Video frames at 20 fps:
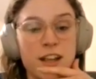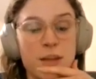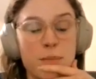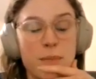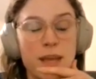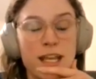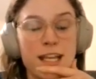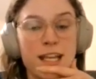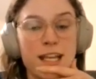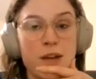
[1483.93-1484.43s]

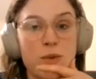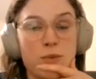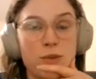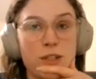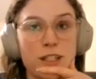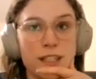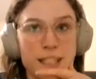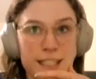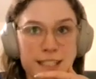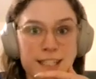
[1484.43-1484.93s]
making
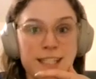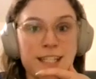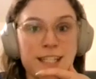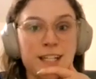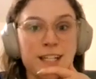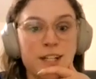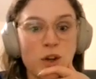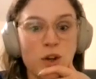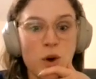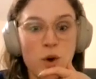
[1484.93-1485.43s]

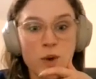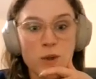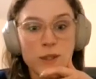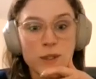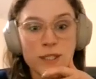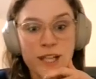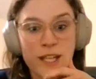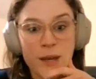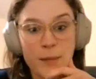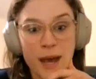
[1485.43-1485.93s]
realistic
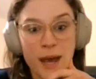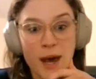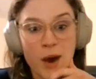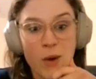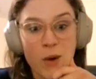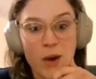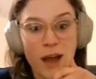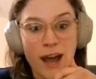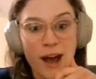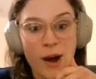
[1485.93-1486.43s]
goals
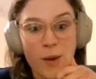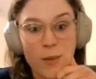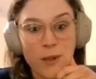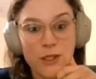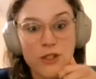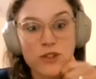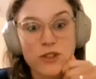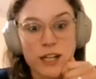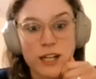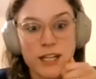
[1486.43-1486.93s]
about how much
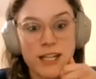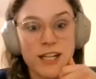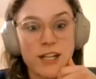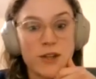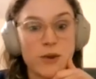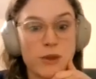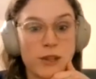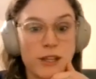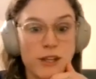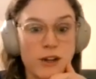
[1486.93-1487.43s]
studying
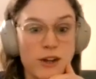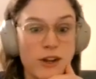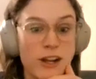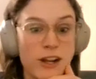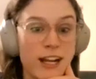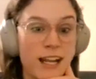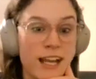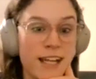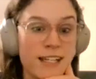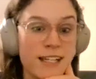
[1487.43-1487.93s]
you think you're going
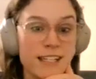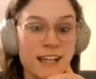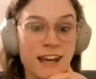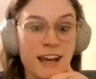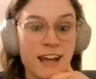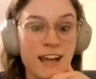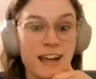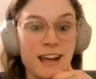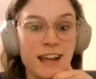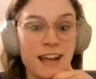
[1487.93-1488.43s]
to get
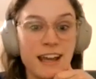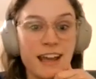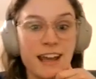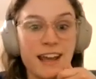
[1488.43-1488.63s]
done.